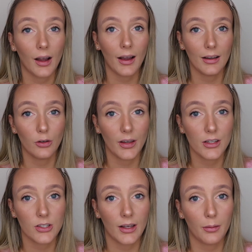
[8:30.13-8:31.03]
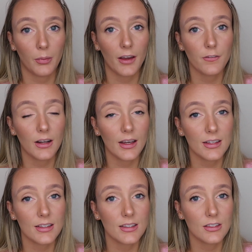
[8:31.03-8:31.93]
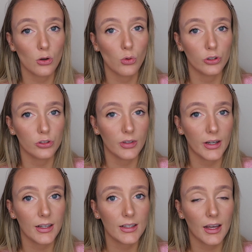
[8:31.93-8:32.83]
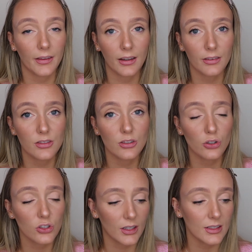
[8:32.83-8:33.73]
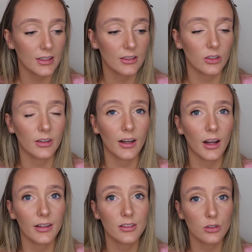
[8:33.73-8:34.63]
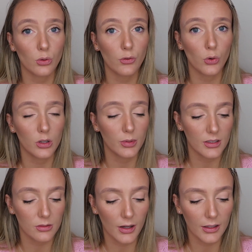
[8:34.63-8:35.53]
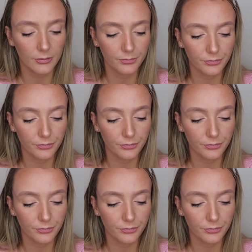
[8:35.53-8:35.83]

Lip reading: I love H&M. I feel like it's so underrated and they have such nice things on there, and it's so affordable as well.